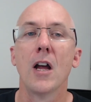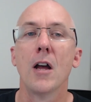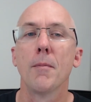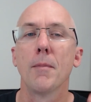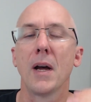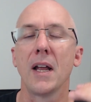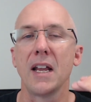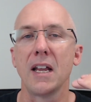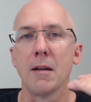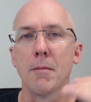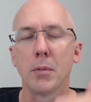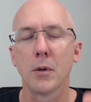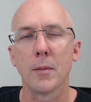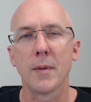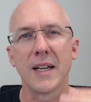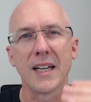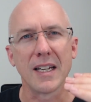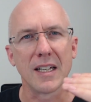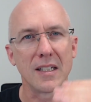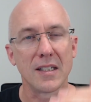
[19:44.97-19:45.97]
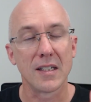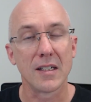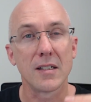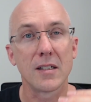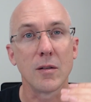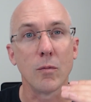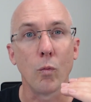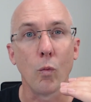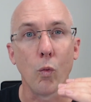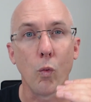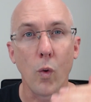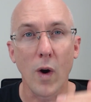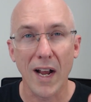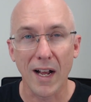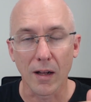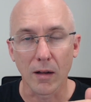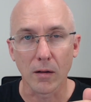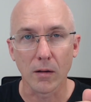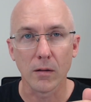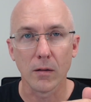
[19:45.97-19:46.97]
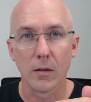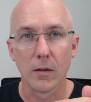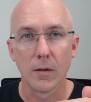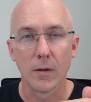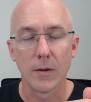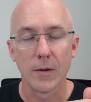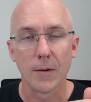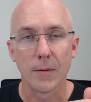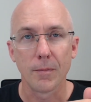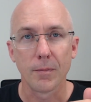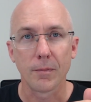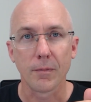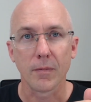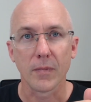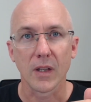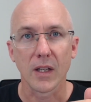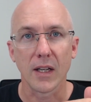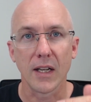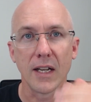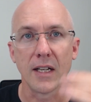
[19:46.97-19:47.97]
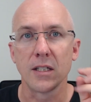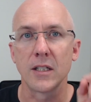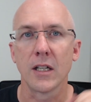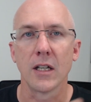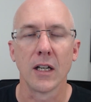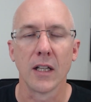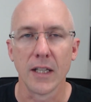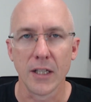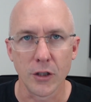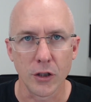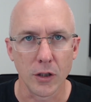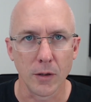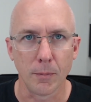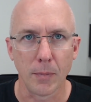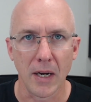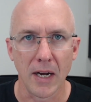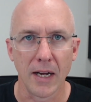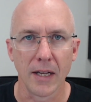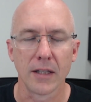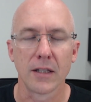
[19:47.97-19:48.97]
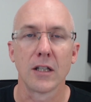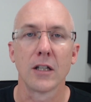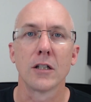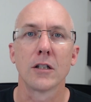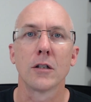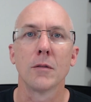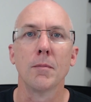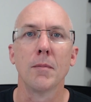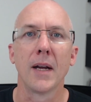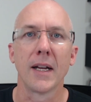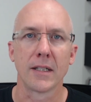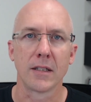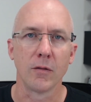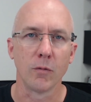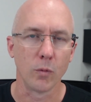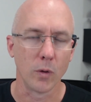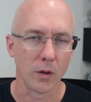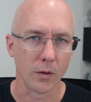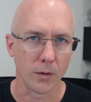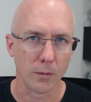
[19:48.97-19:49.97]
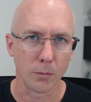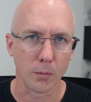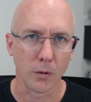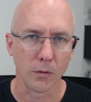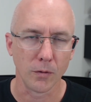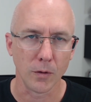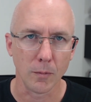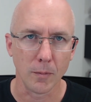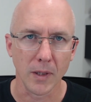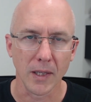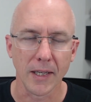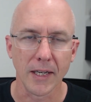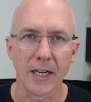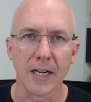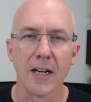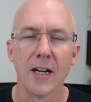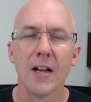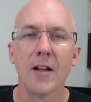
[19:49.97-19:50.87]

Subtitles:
But implementing a system well, it's going to lead you to the path to massive wealth and profitability.